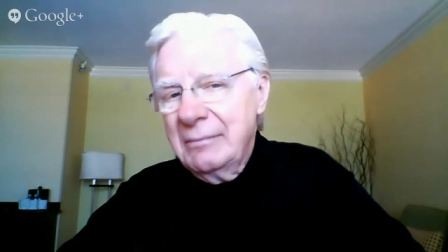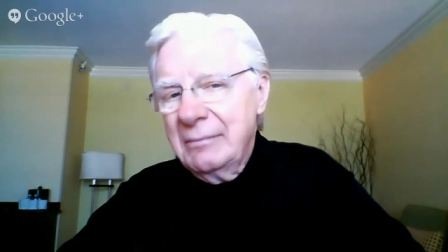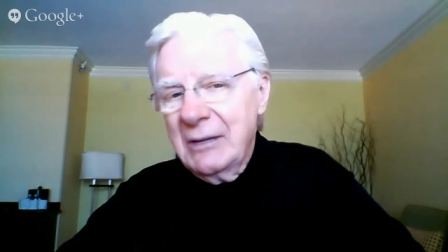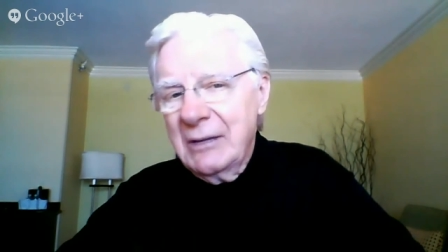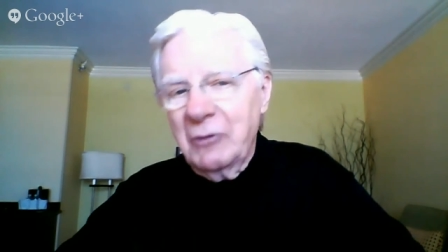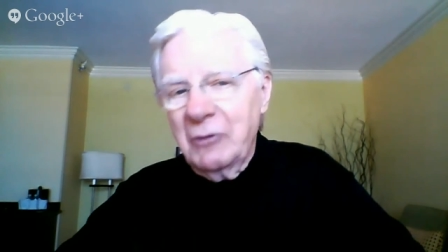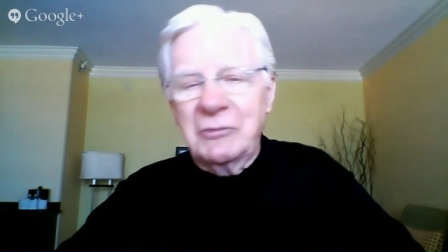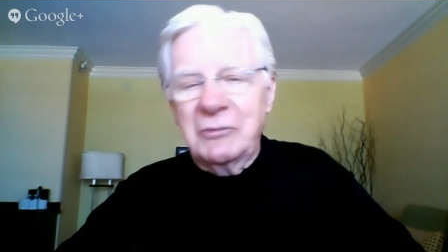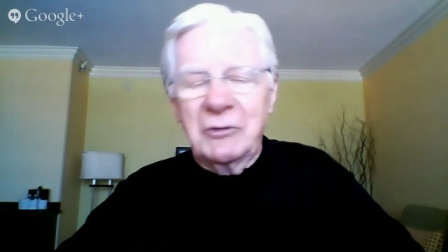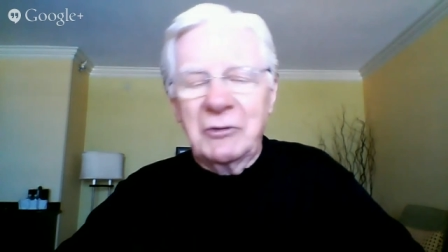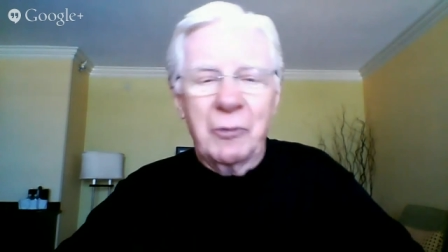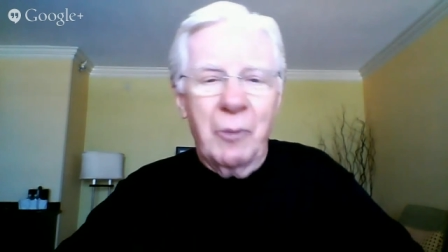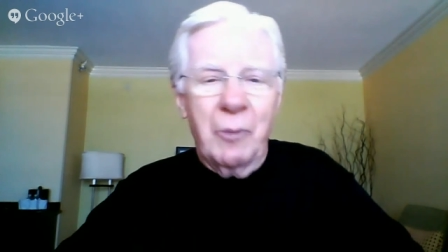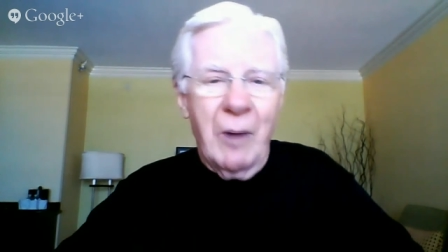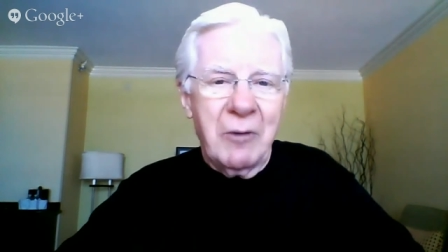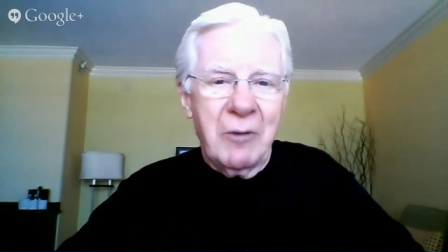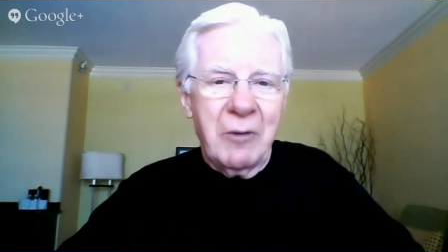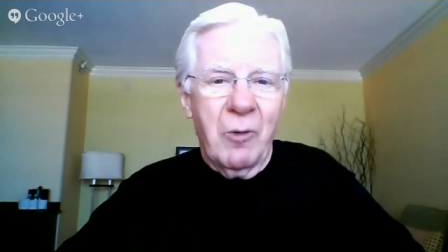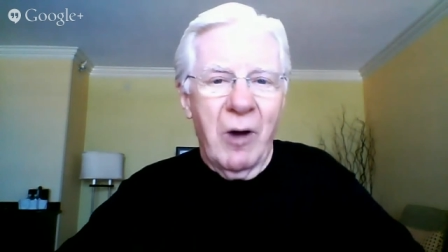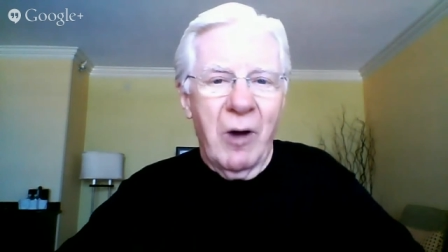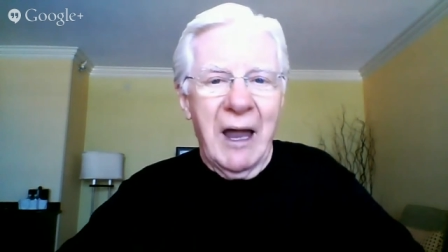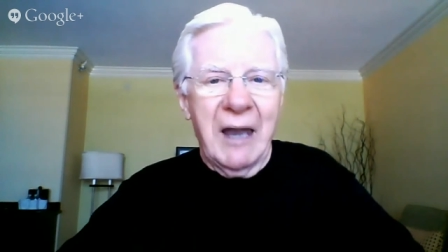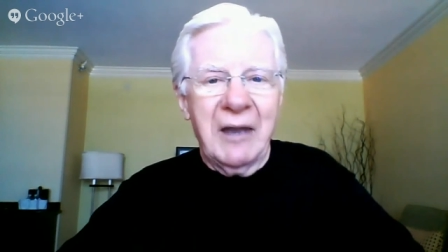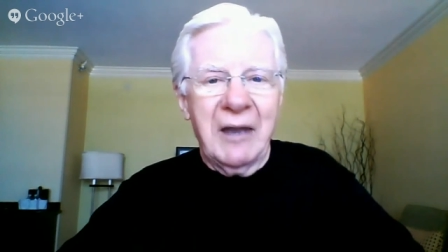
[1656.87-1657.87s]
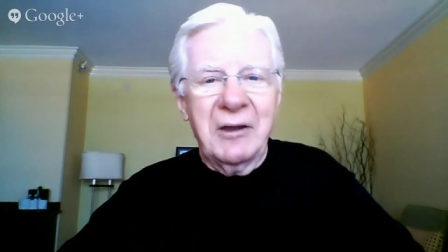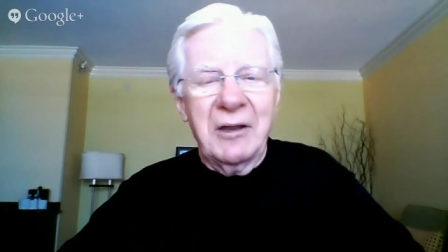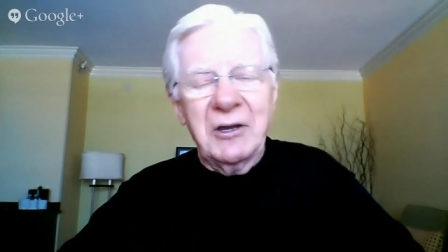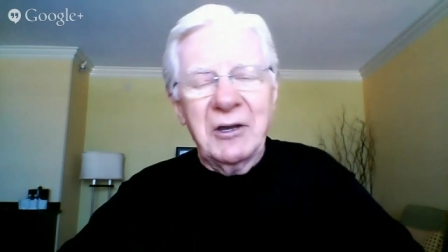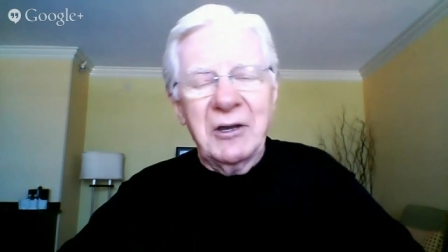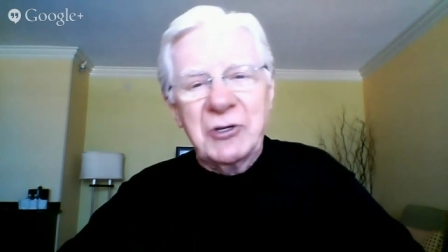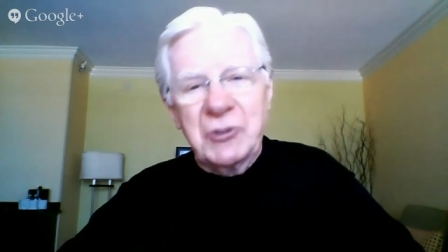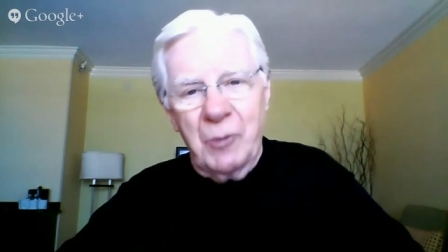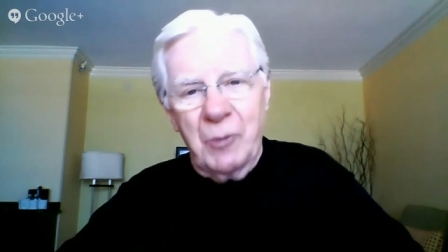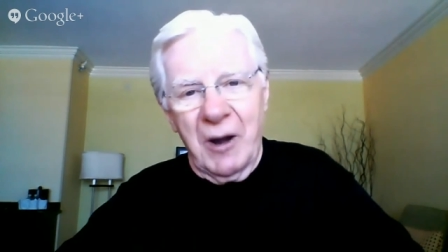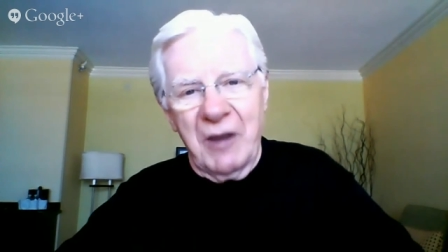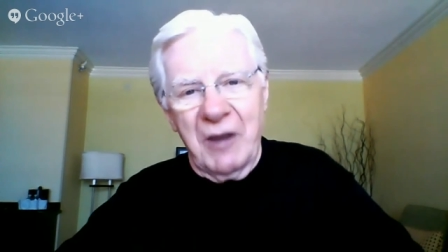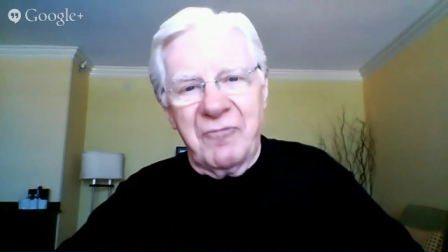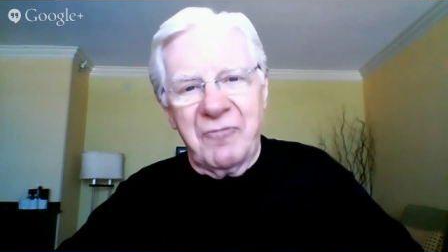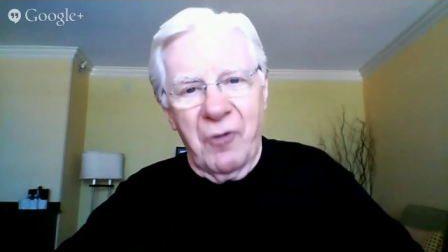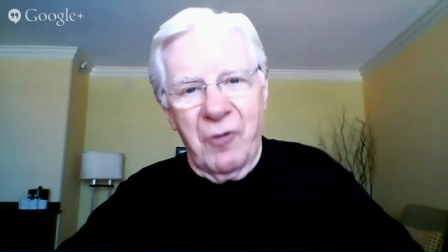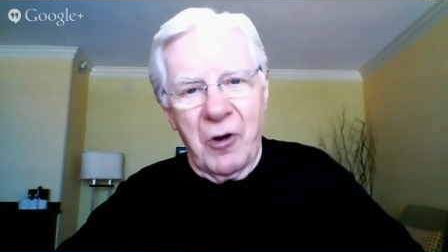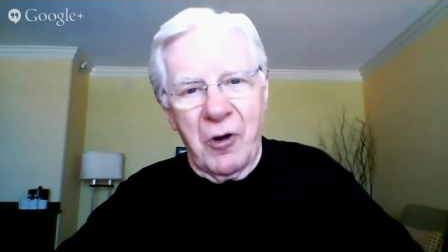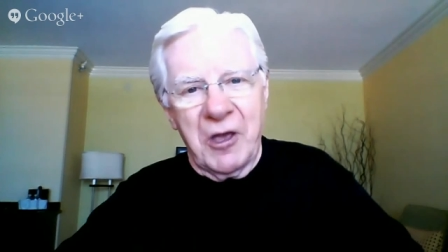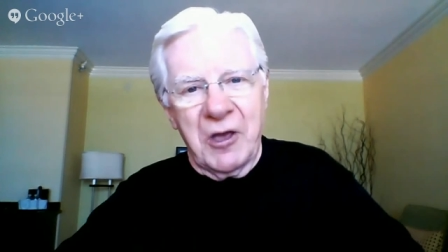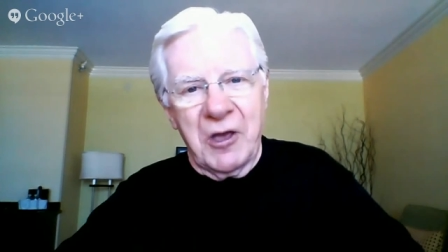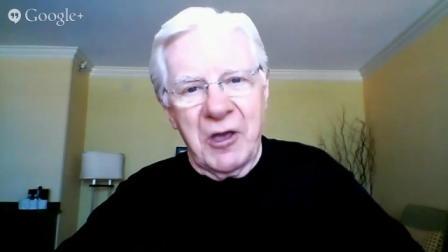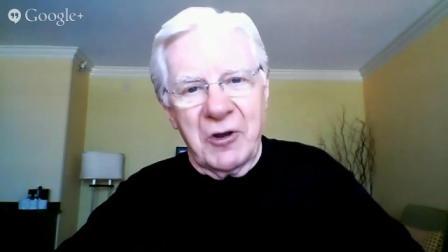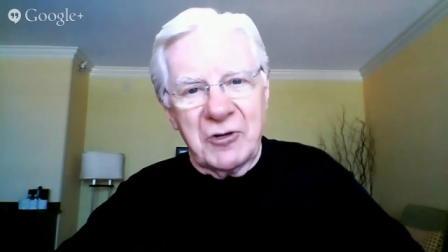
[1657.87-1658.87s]
They're 21,
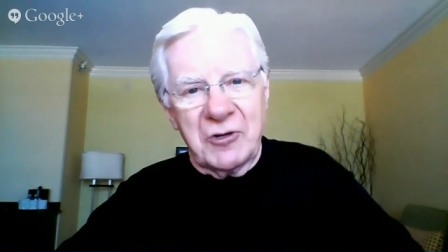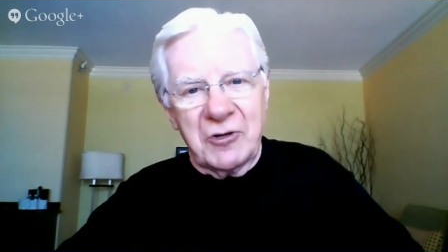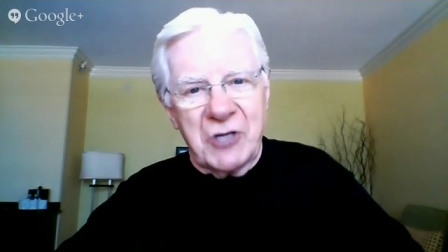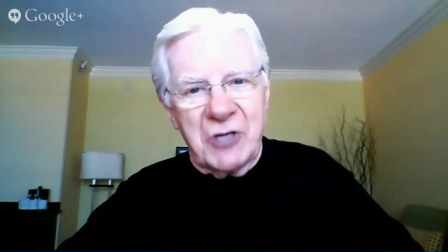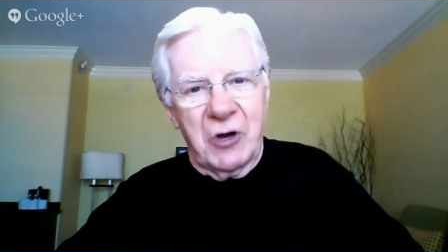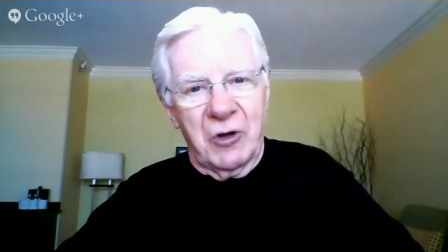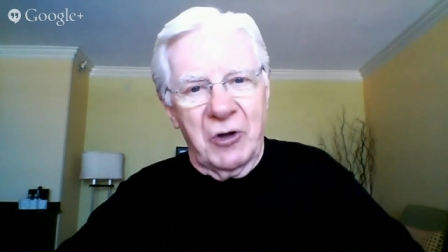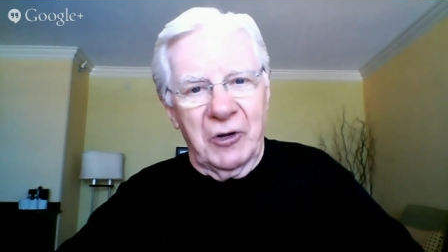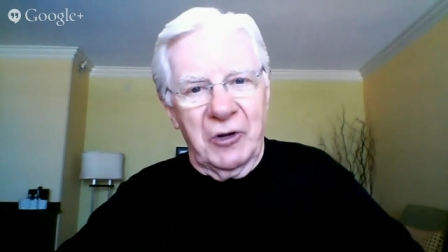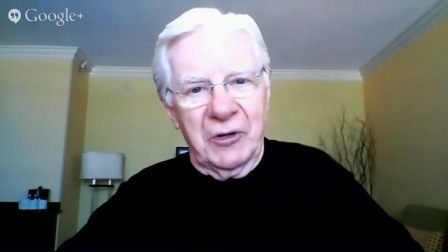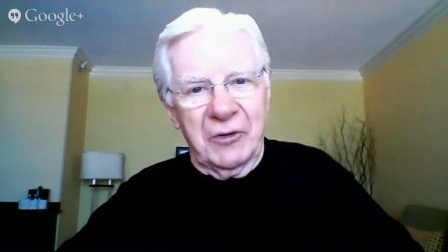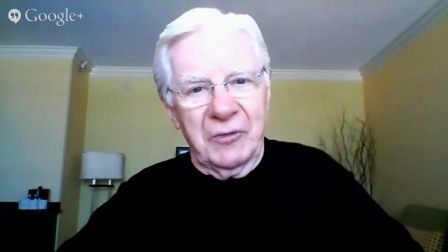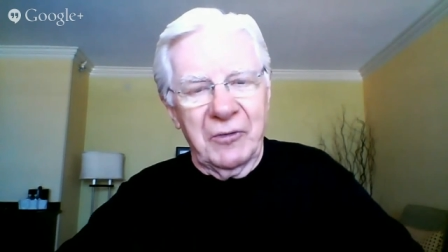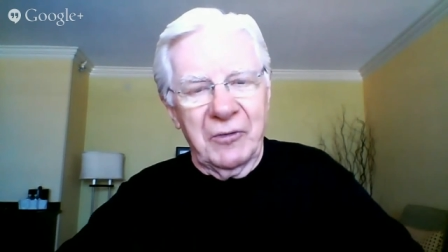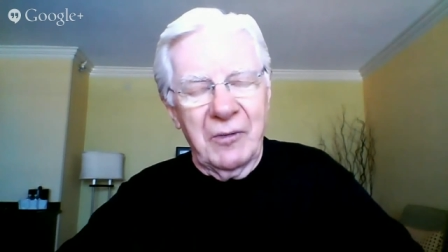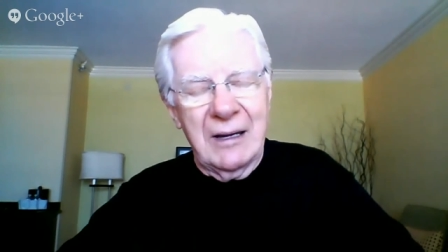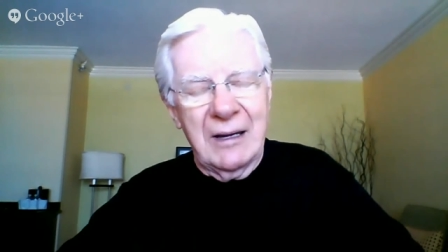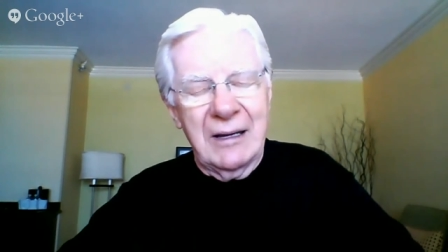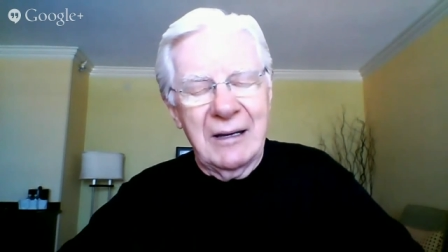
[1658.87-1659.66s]
24 years old.